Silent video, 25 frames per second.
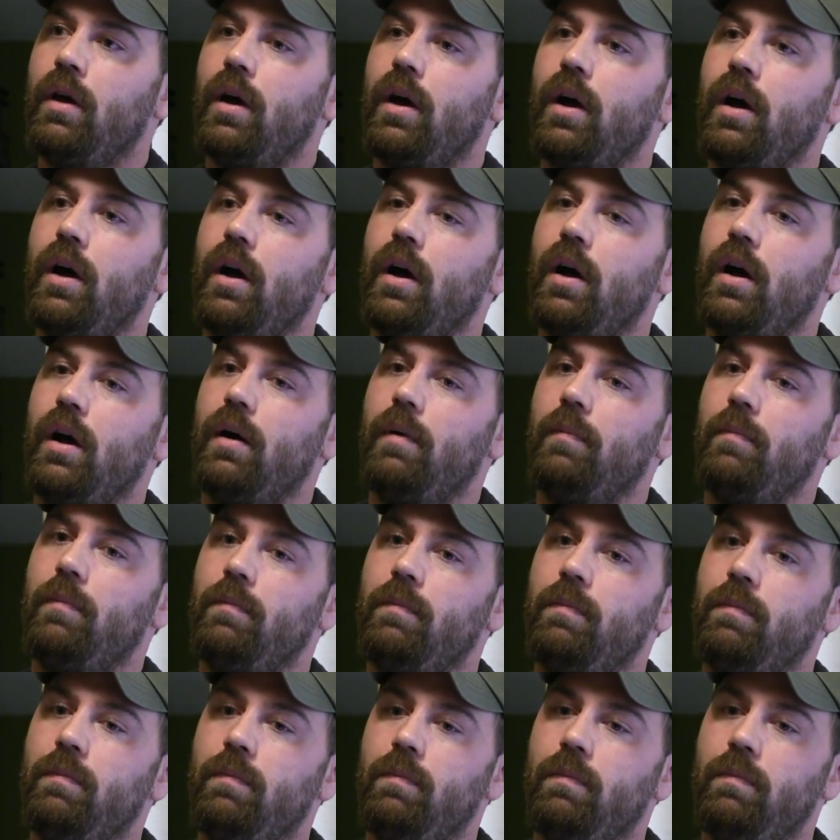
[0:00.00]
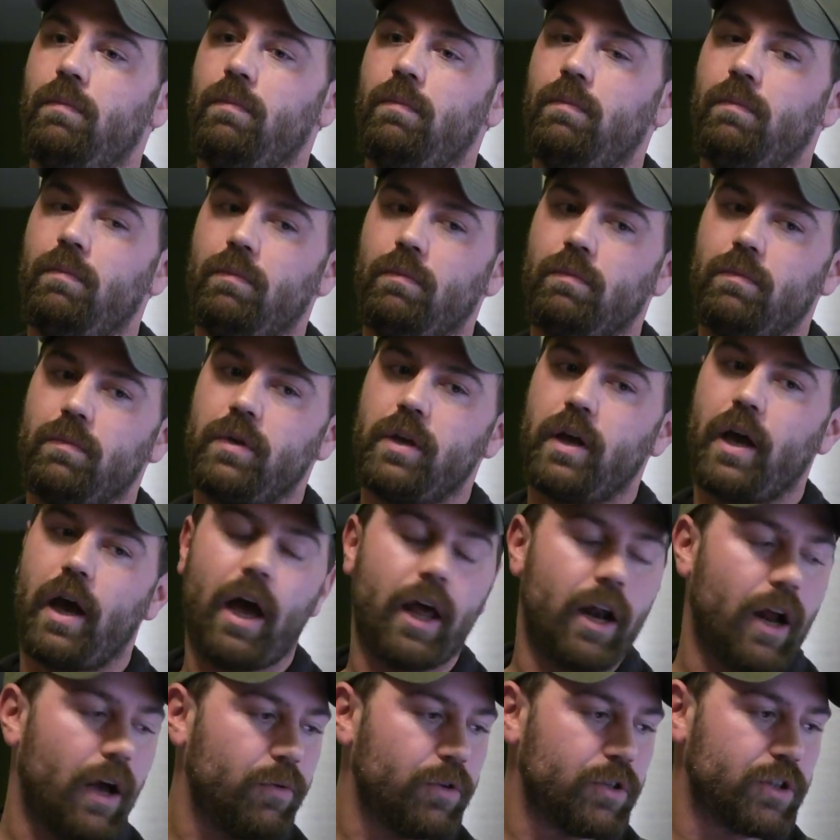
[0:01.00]
um, yeah,
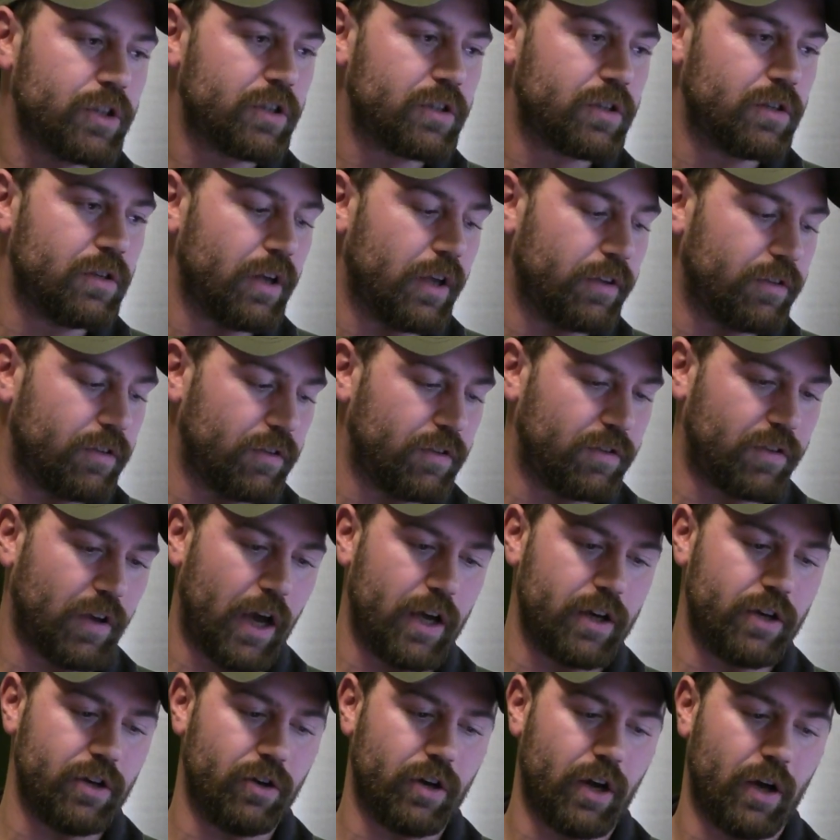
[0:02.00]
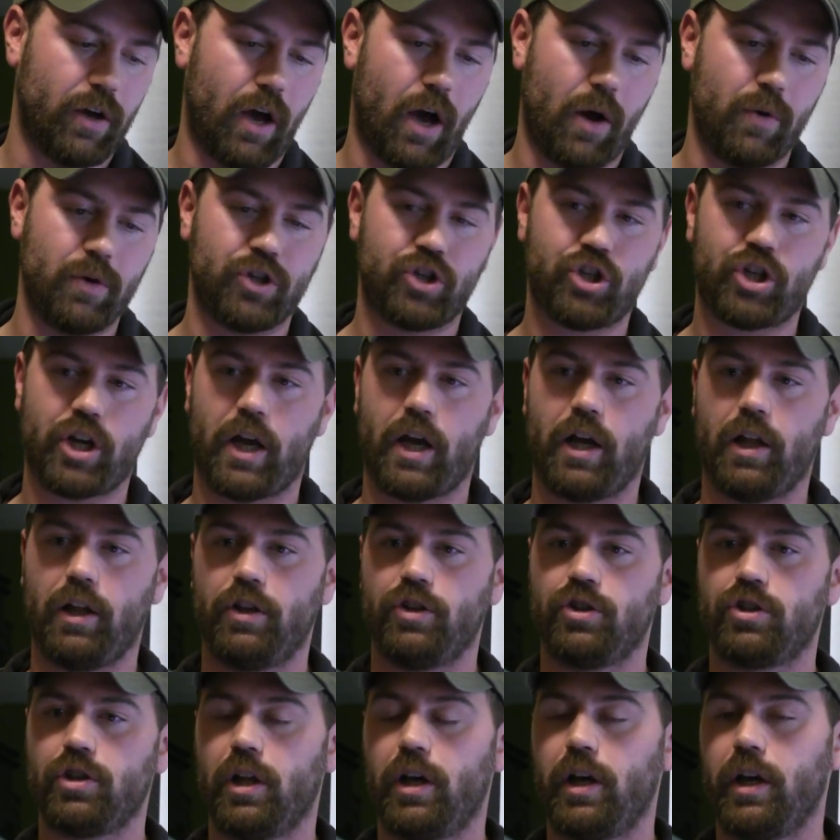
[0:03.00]
and I was just, as a side note, I, I would
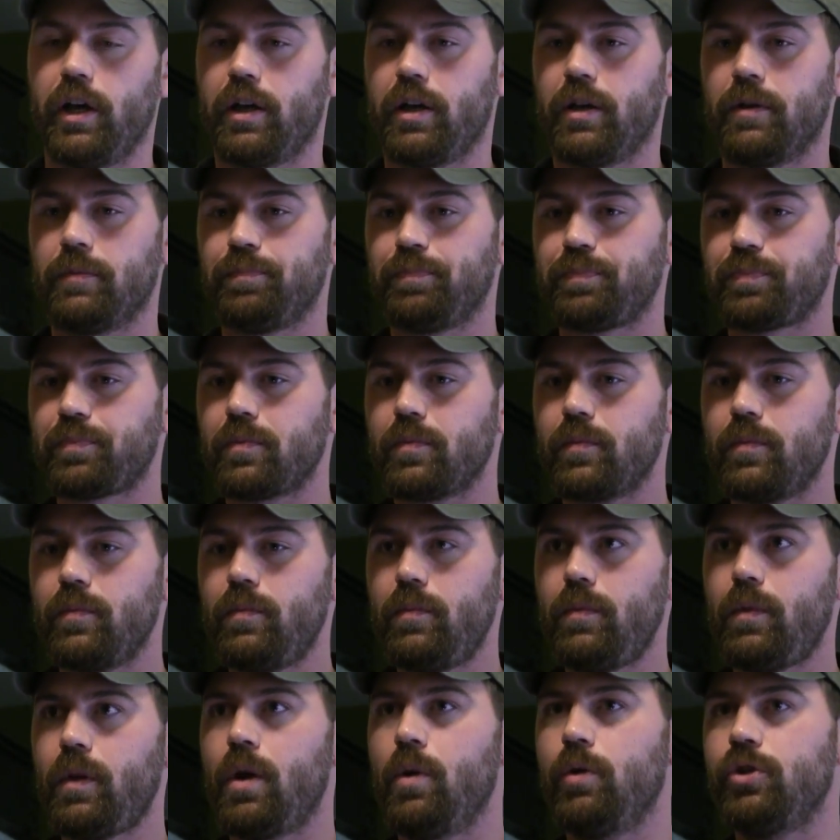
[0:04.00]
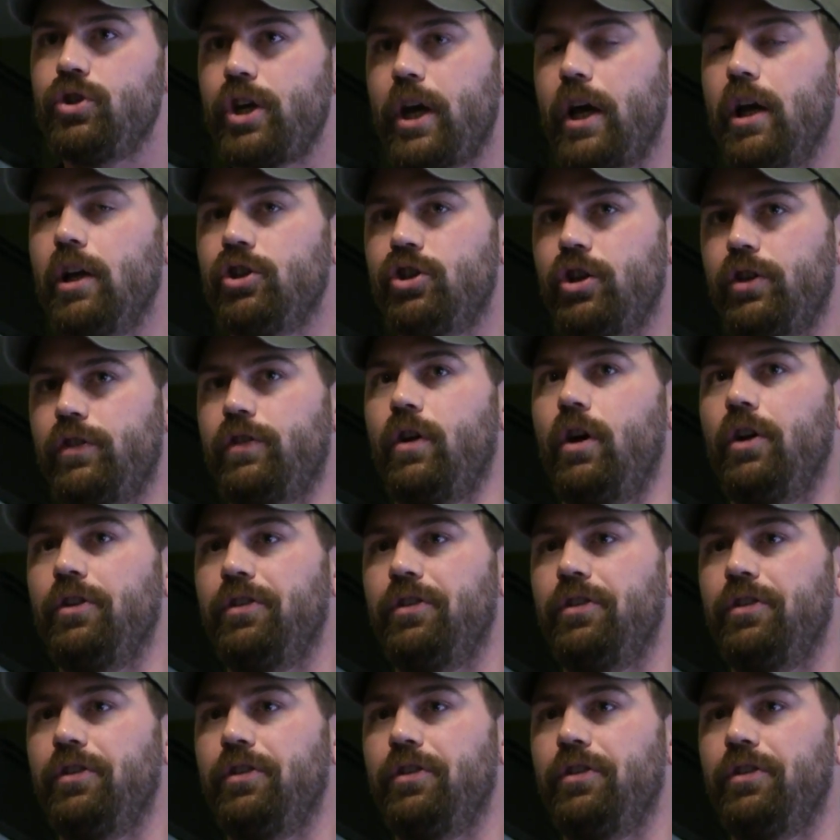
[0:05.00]
challenge like, I would challenge us